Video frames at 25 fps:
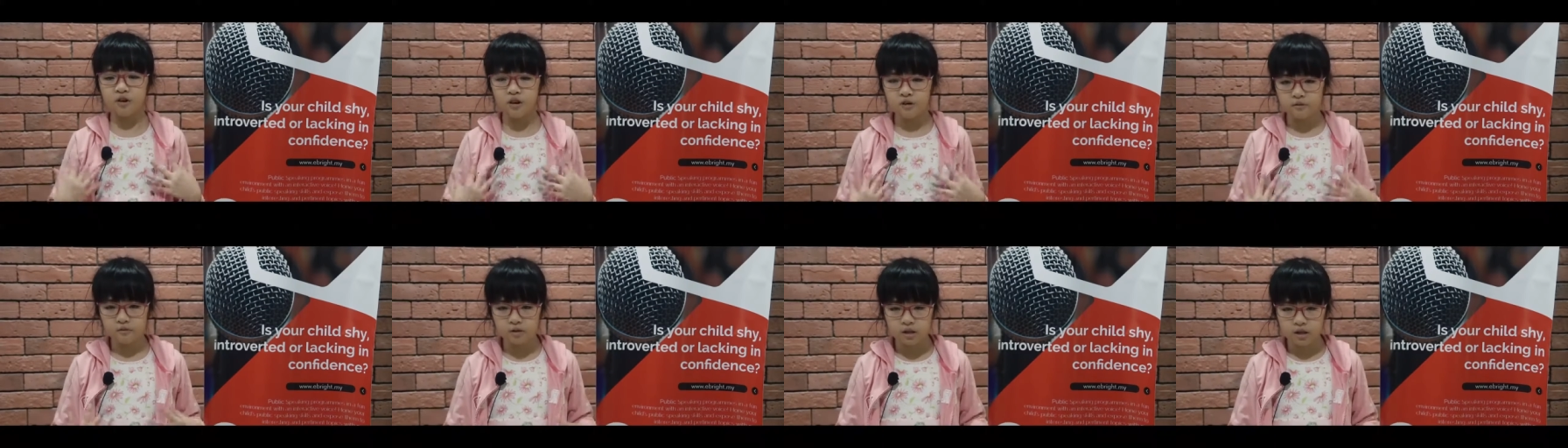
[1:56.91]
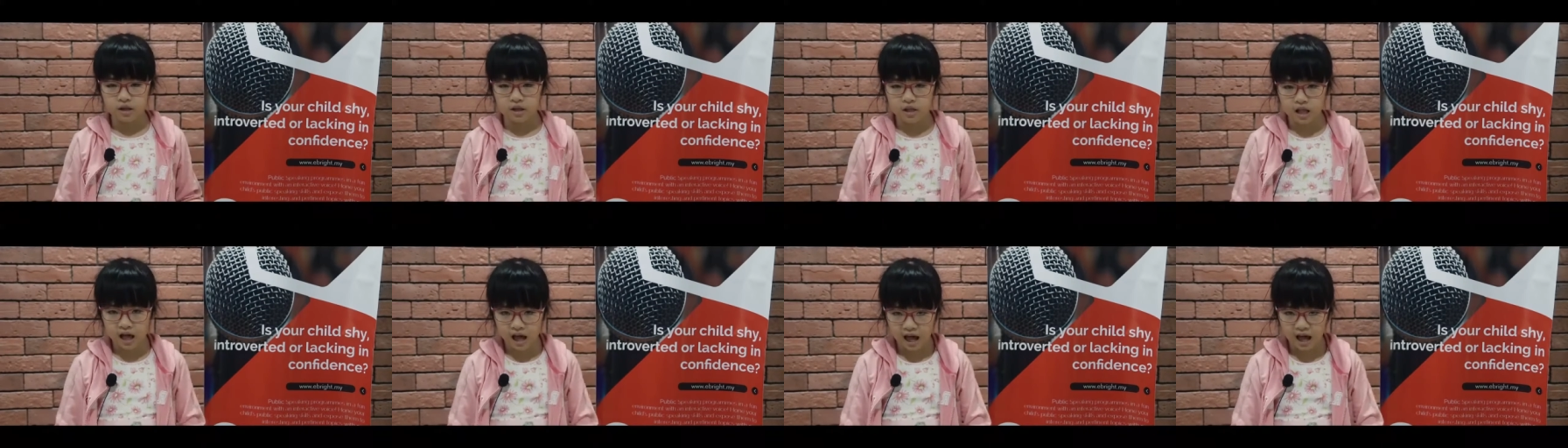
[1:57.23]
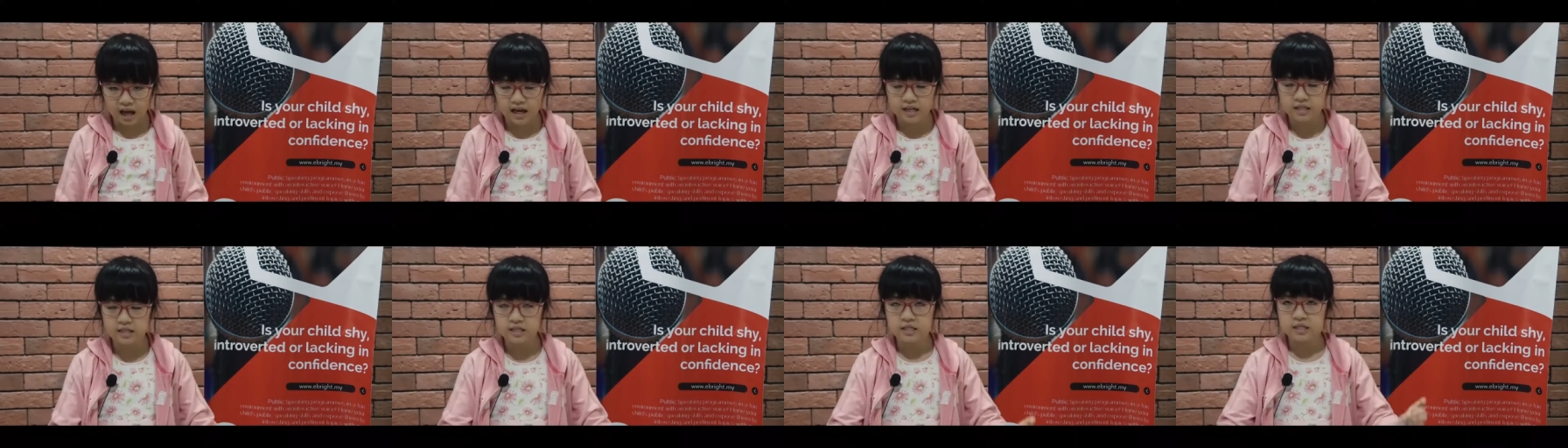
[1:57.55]
and
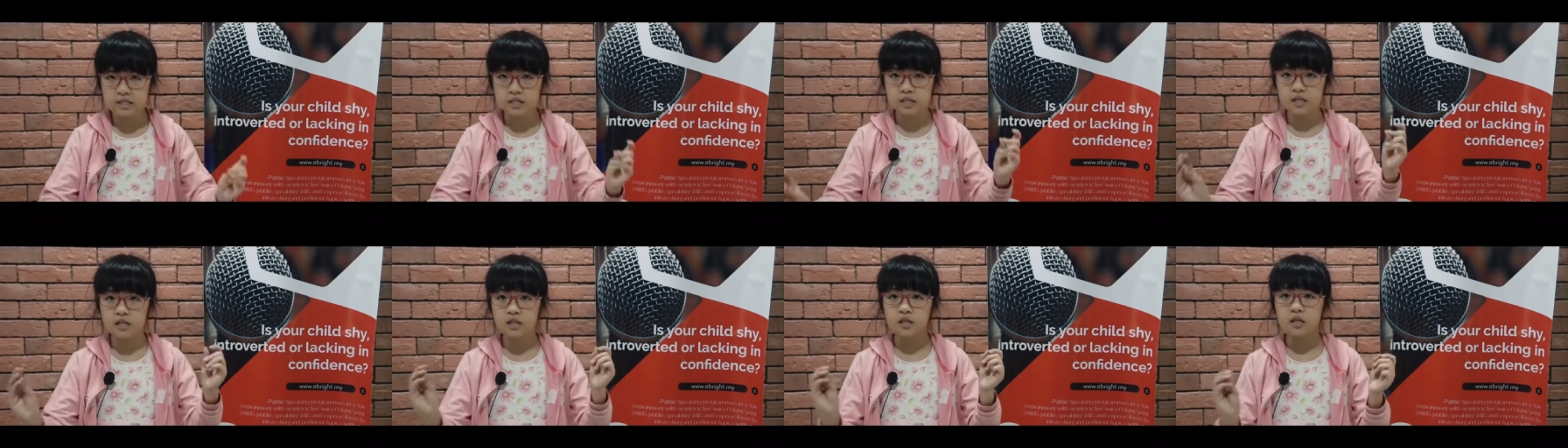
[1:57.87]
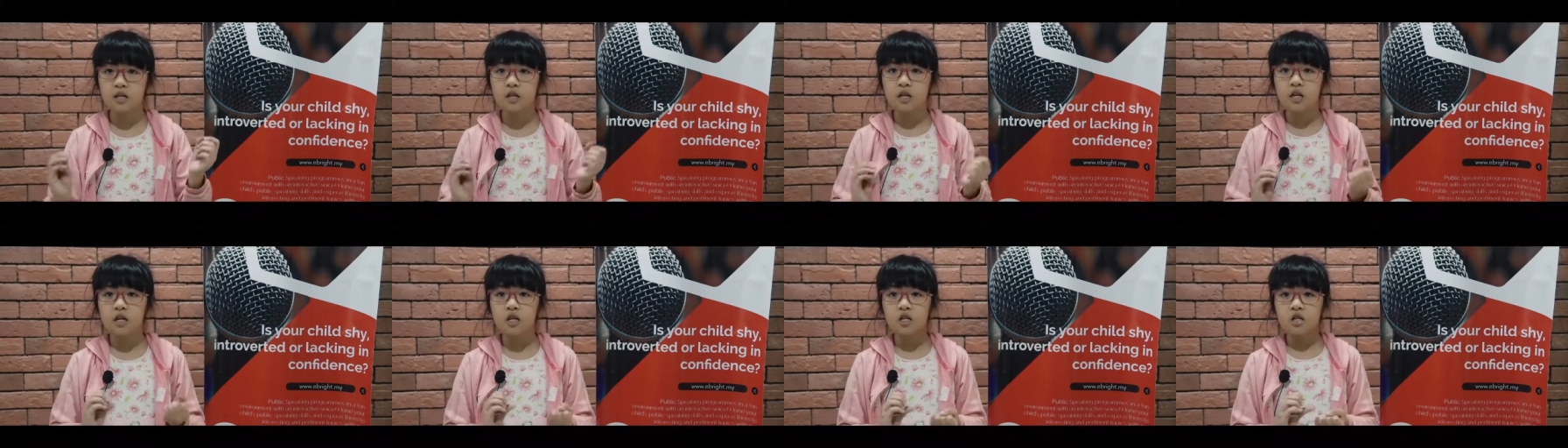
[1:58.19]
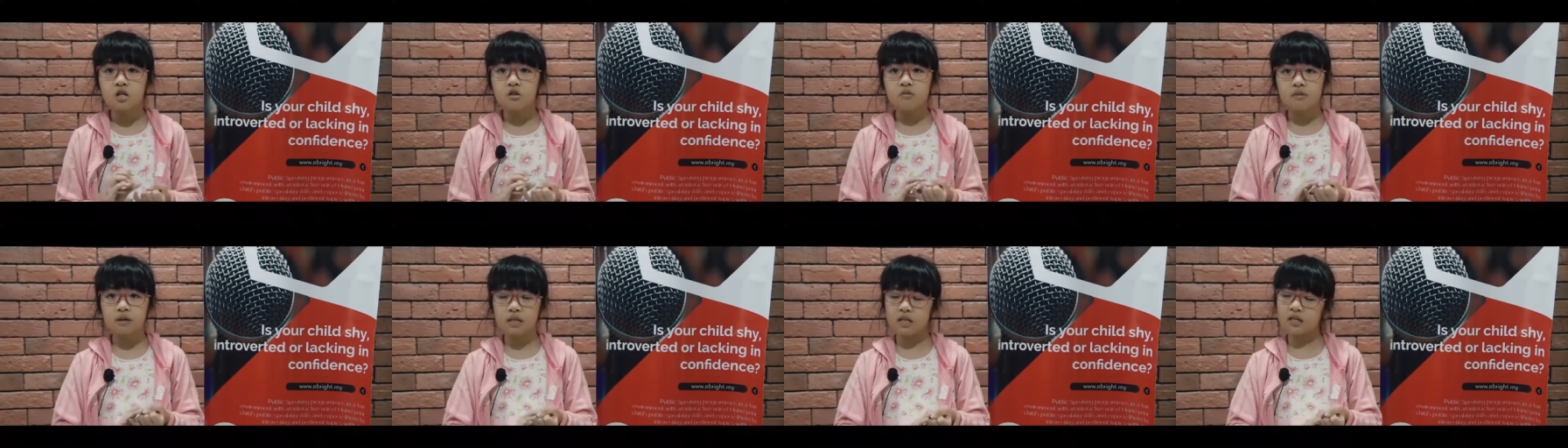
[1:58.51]
relax.
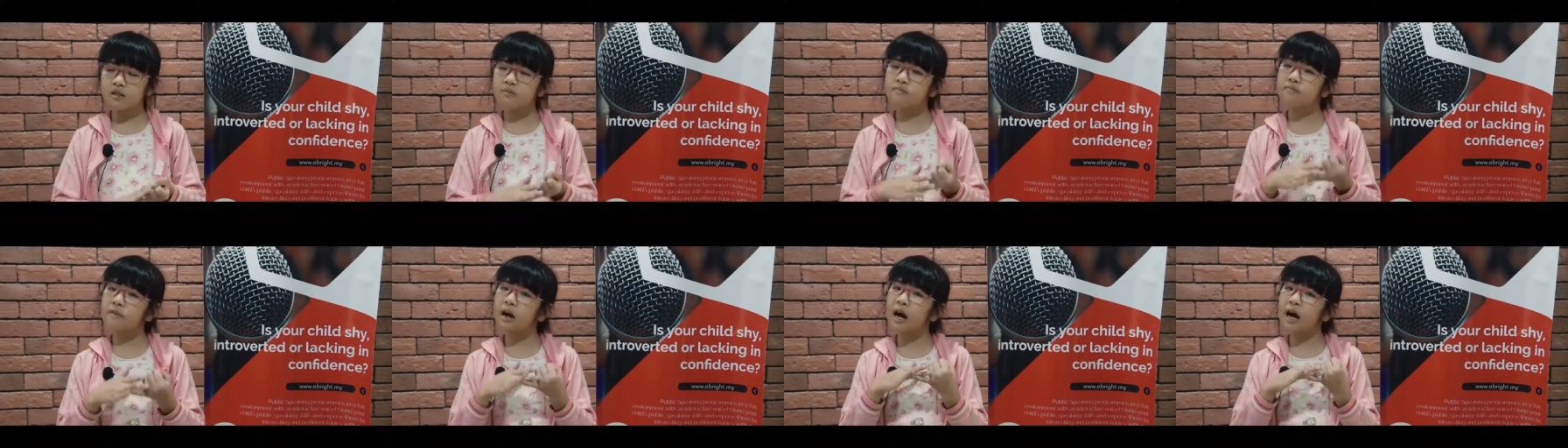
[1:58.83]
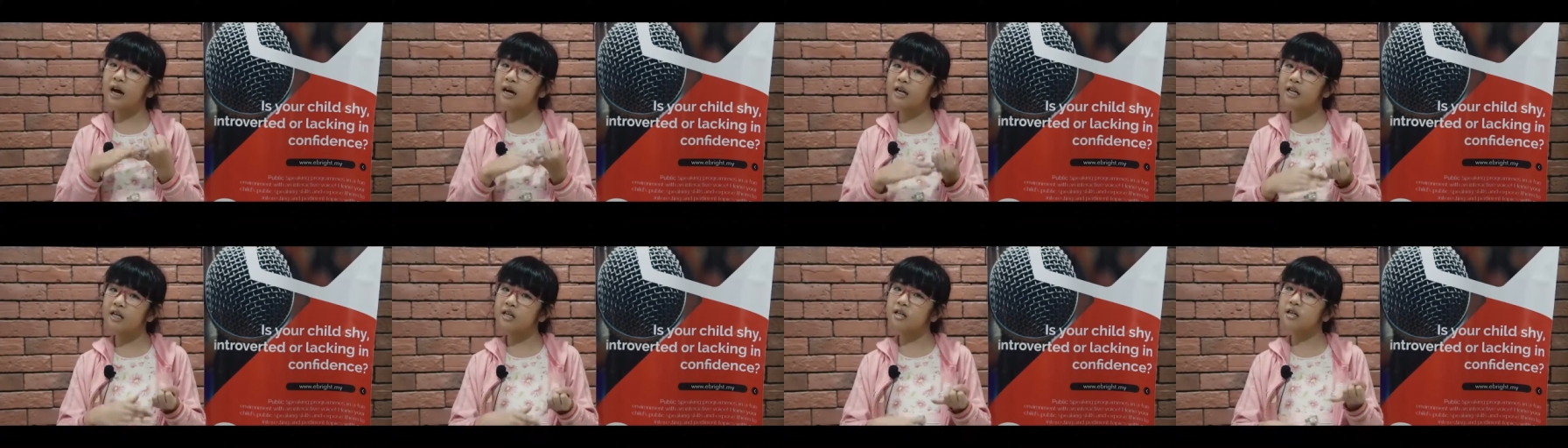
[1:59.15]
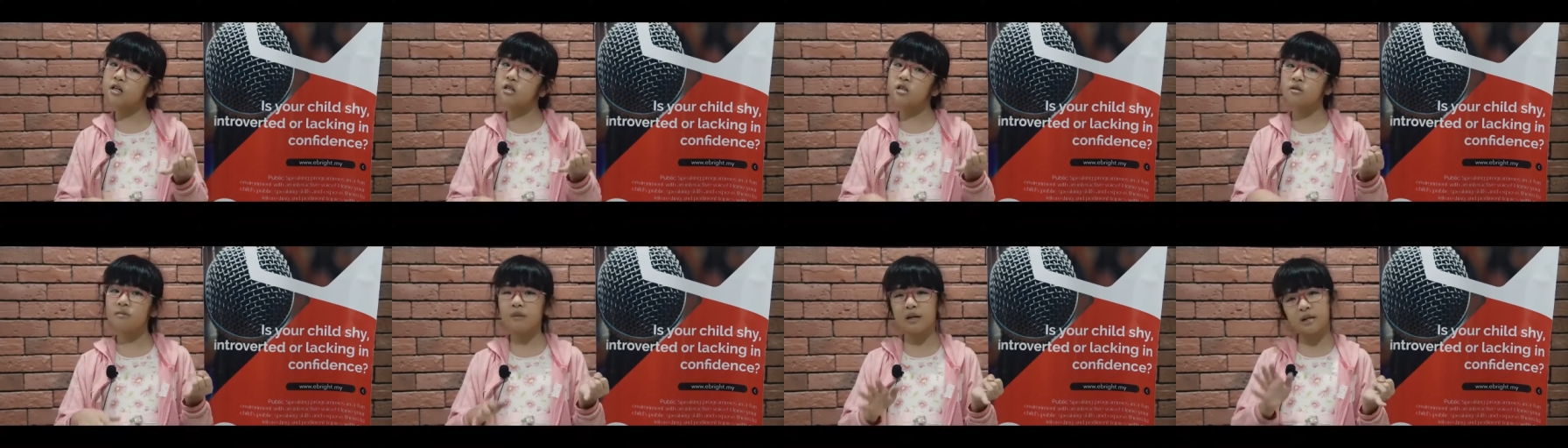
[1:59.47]
You must
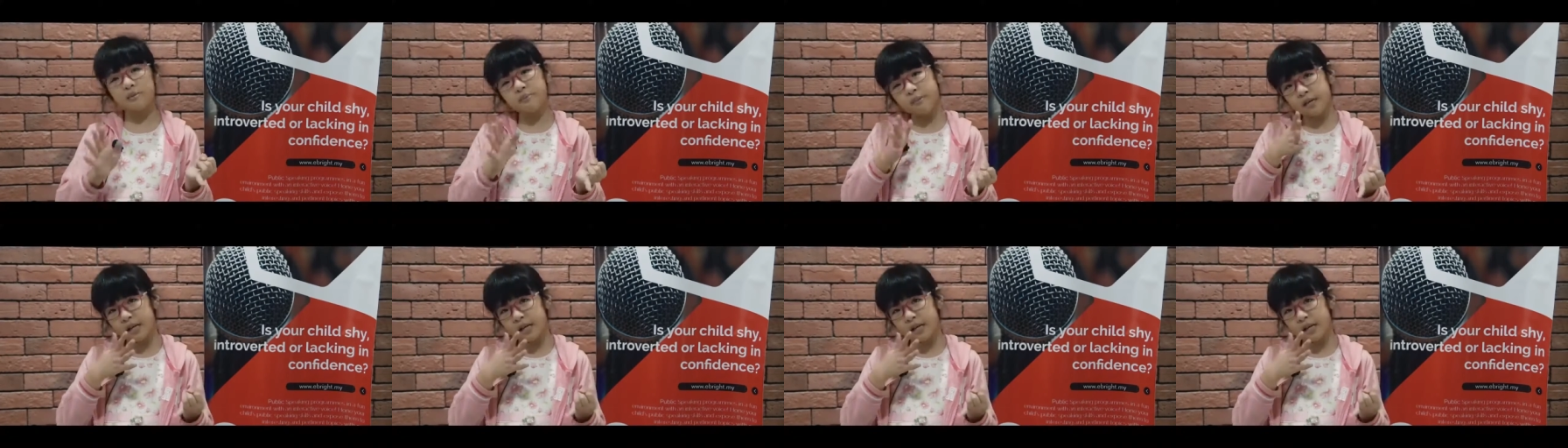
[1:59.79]
smile, you must